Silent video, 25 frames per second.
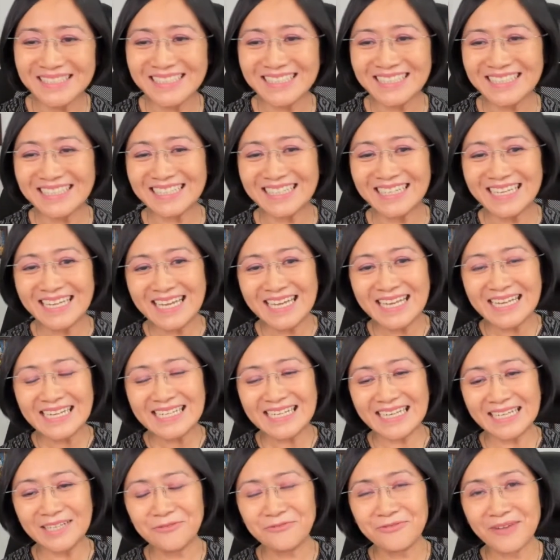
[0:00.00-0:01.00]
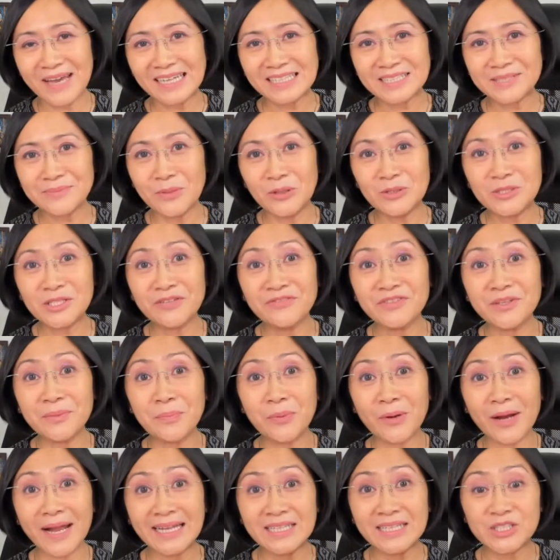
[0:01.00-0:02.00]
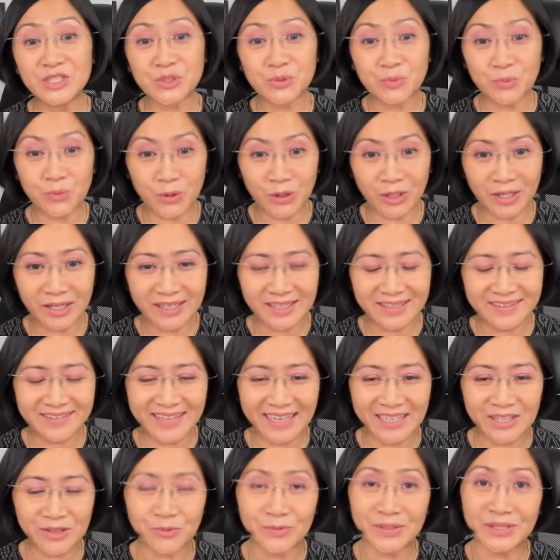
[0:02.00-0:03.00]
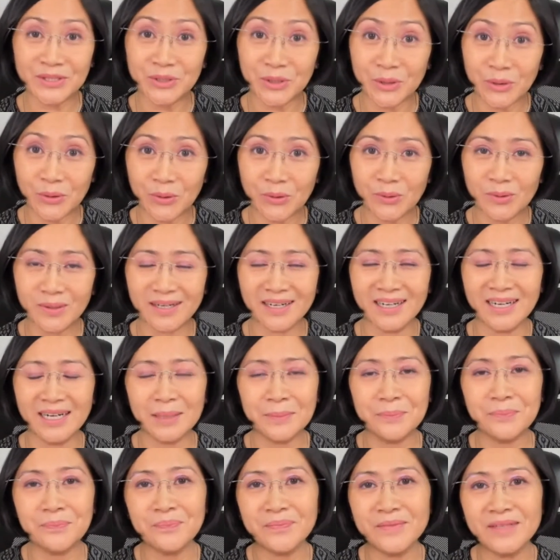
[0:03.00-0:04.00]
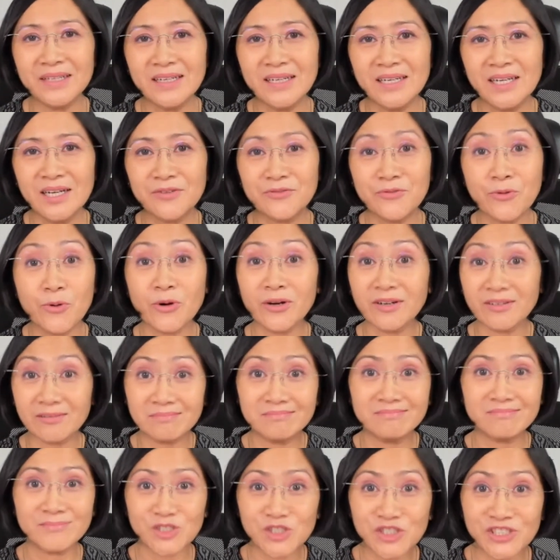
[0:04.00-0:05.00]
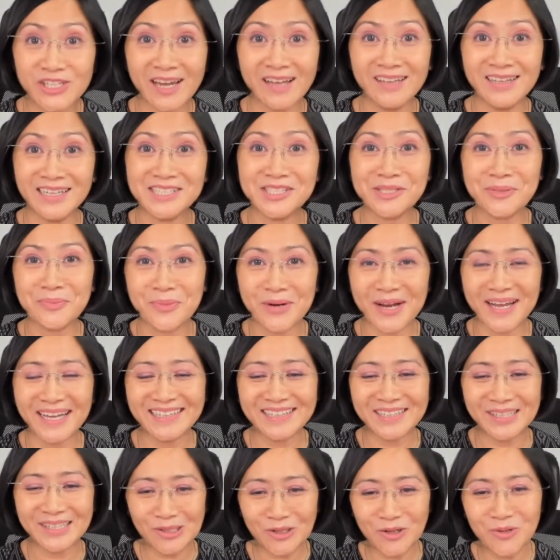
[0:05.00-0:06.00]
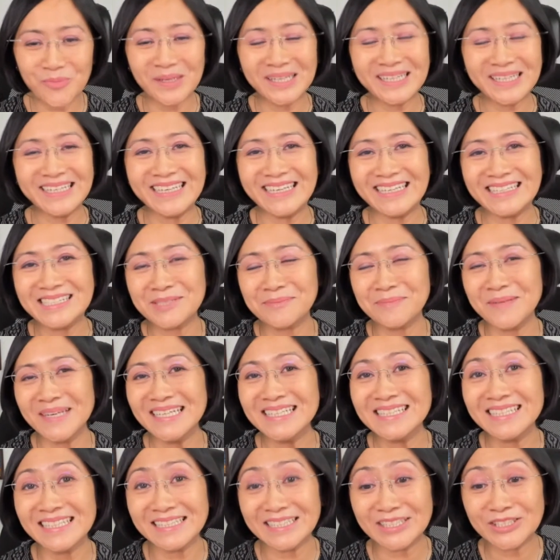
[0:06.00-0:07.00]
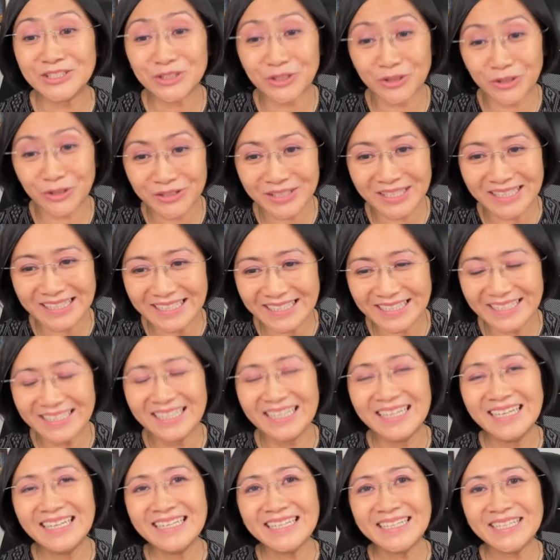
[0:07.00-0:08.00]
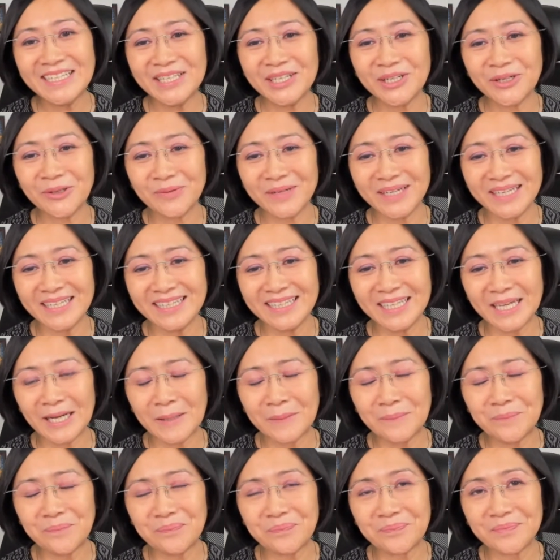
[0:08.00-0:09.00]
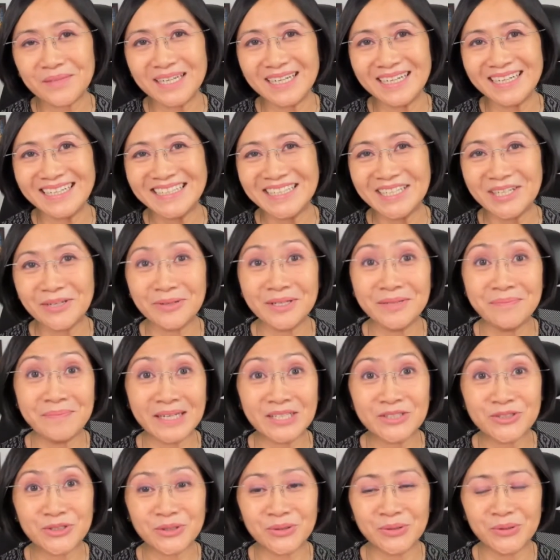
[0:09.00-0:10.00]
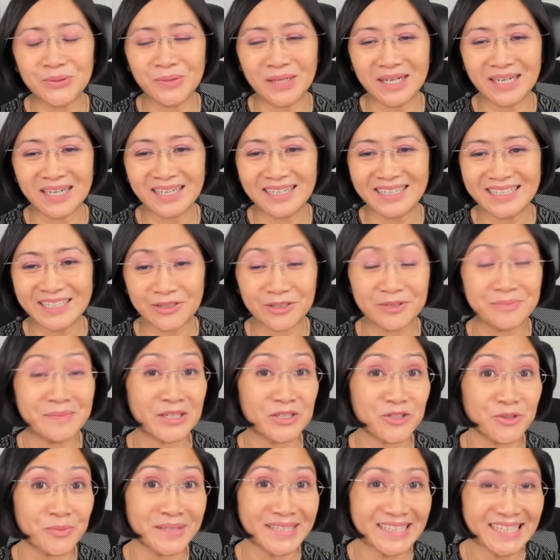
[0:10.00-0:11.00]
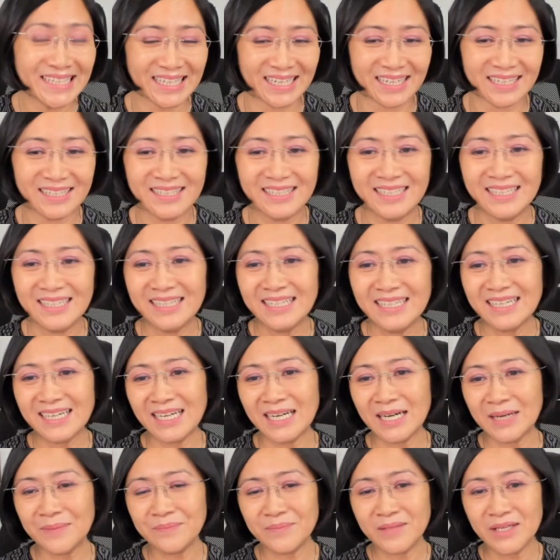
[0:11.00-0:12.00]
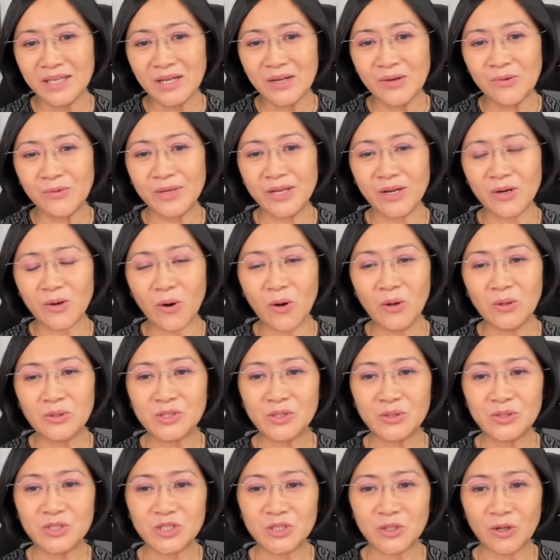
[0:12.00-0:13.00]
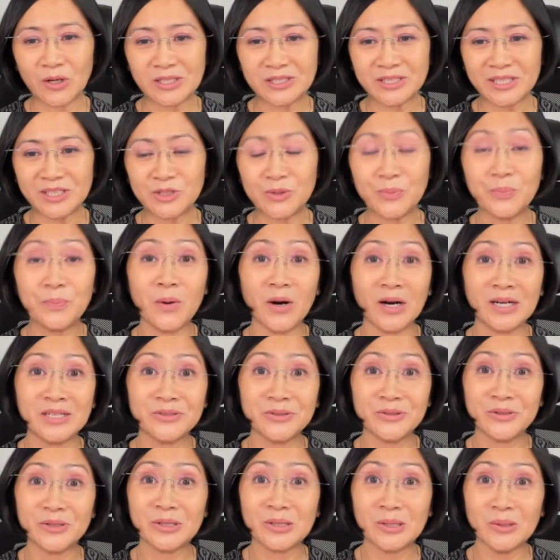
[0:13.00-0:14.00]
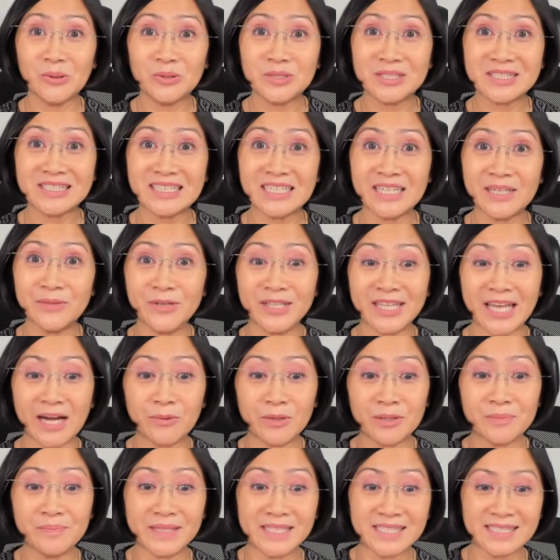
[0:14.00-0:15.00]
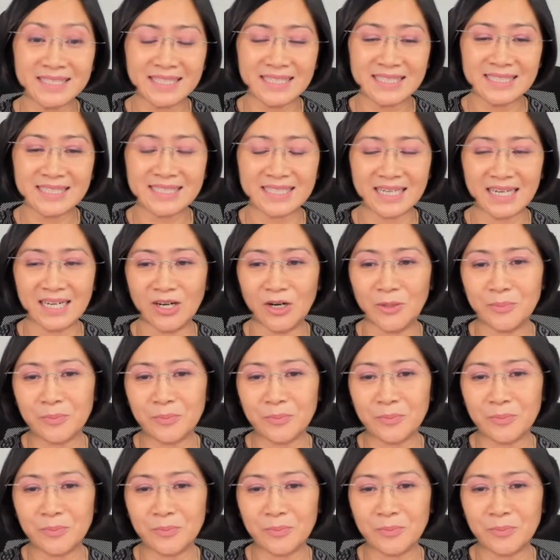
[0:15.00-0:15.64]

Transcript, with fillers: Uh, in fact, most of the brands work that we do um, for Shell as a brand globally, it's being done internally here in um, uh, here in Metro uh, here in Metro Manila. Um, we are also starting to partner closely with our business uh,